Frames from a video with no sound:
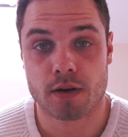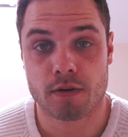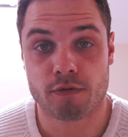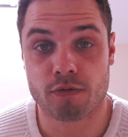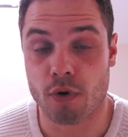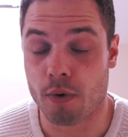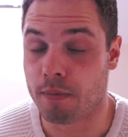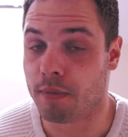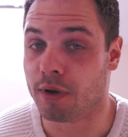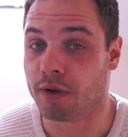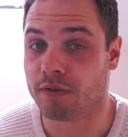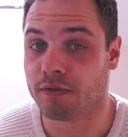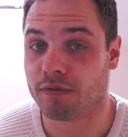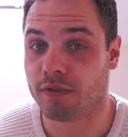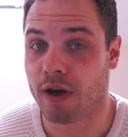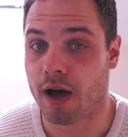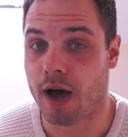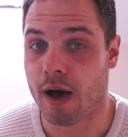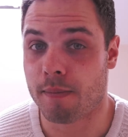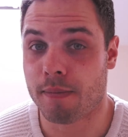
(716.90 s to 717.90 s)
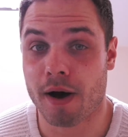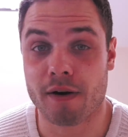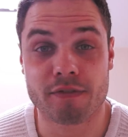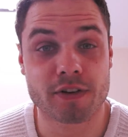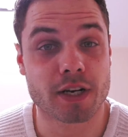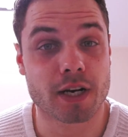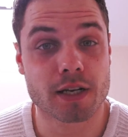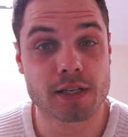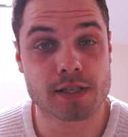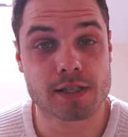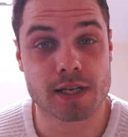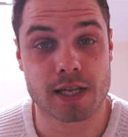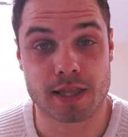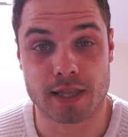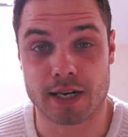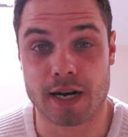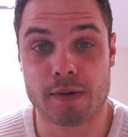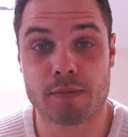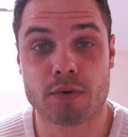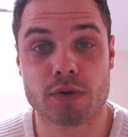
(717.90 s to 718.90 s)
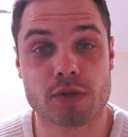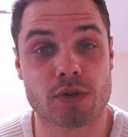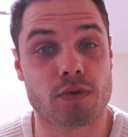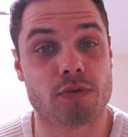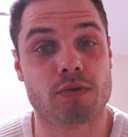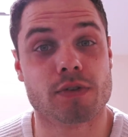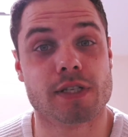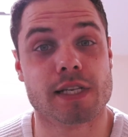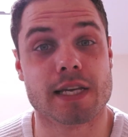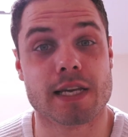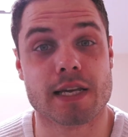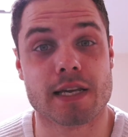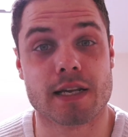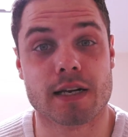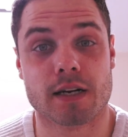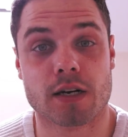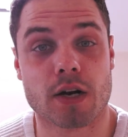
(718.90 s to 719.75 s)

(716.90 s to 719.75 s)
form of puffiness in the nipples. You see